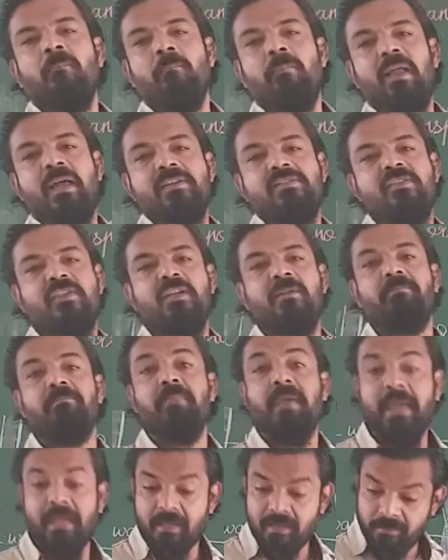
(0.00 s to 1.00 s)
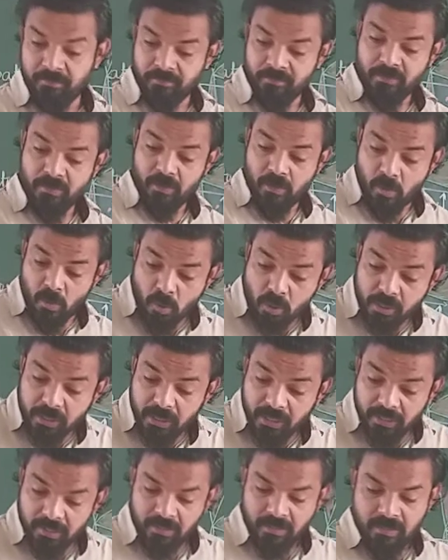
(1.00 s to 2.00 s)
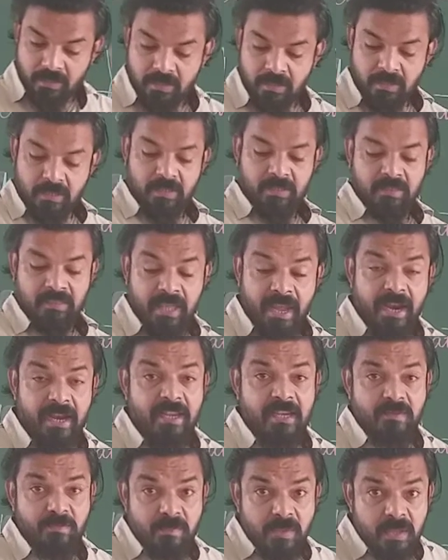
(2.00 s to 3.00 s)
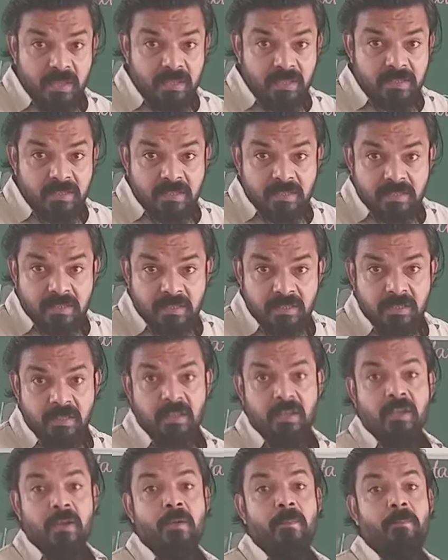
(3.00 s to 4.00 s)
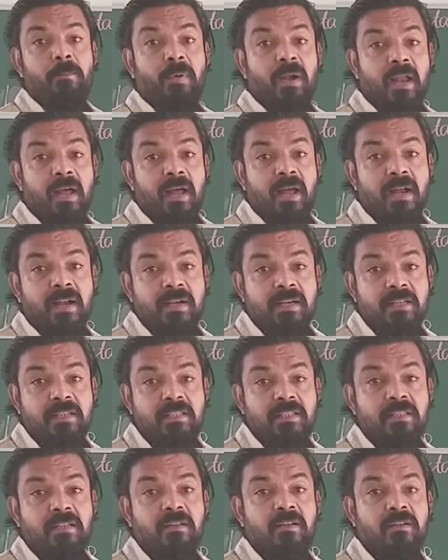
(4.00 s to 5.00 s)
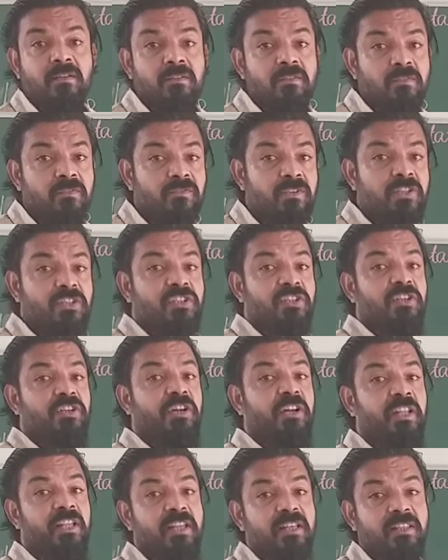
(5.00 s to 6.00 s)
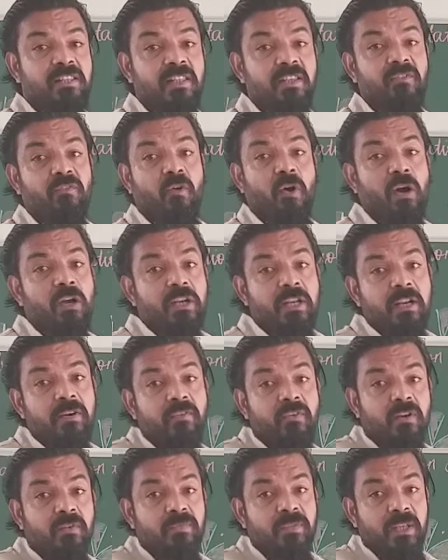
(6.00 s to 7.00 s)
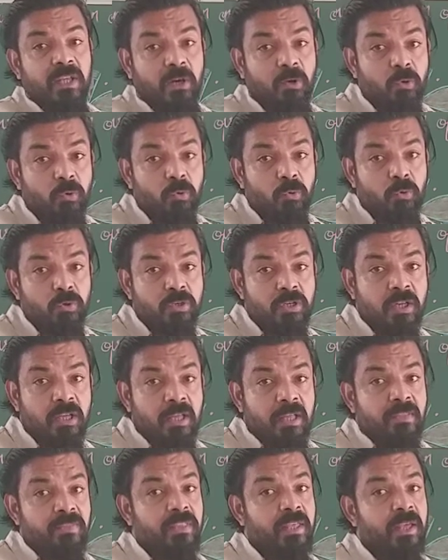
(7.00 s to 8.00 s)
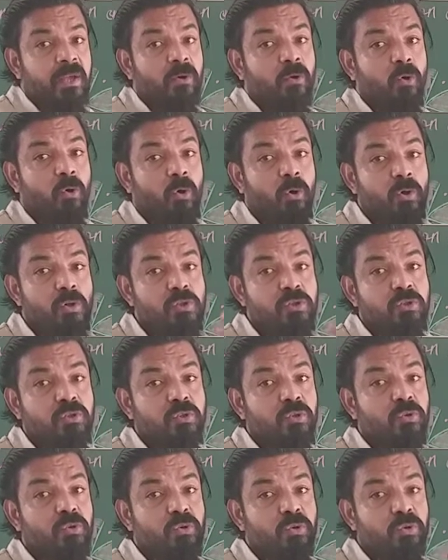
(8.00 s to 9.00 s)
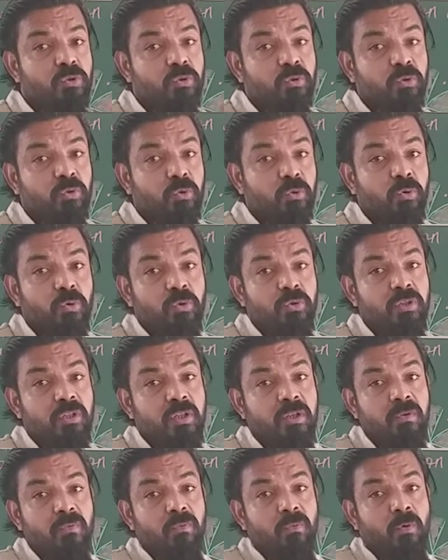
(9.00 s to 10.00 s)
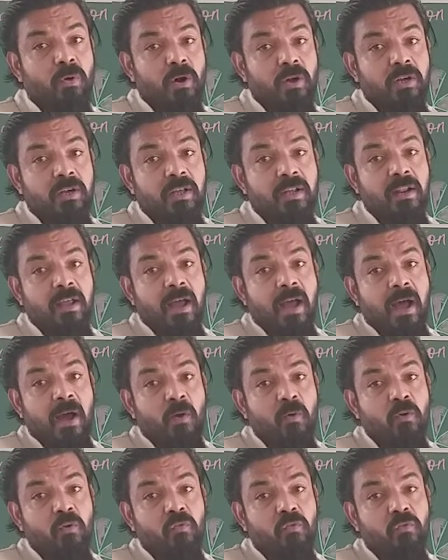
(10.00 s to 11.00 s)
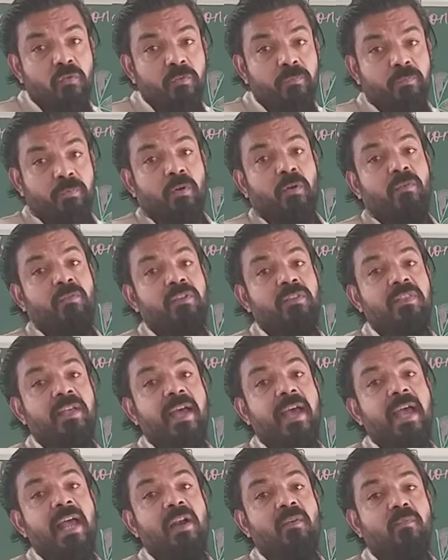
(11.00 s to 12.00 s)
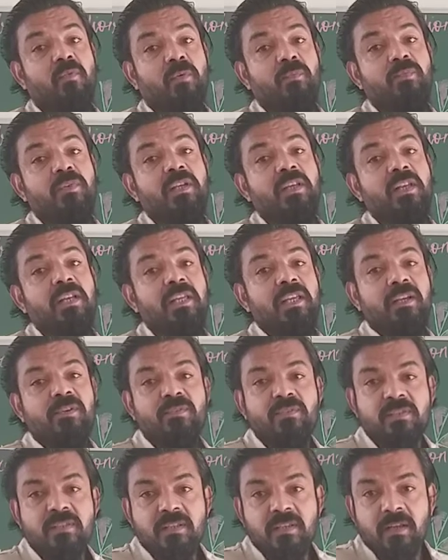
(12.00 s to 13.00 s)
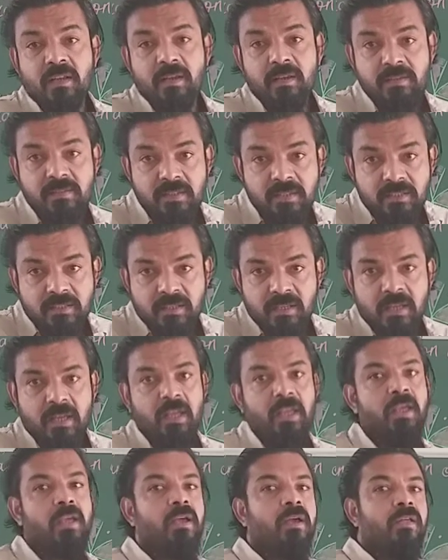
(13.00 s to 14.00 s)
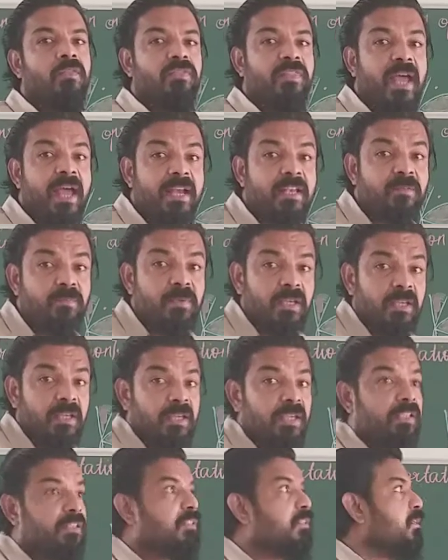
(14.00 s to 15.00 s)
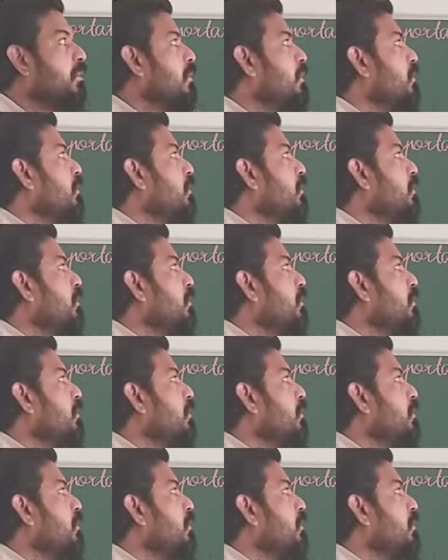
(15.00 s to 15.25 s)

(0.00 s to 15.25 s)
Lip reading: plastic bag. Okay, that means plants which drink the water from the root, they also throw the water out with the help of the leaves. You see, that means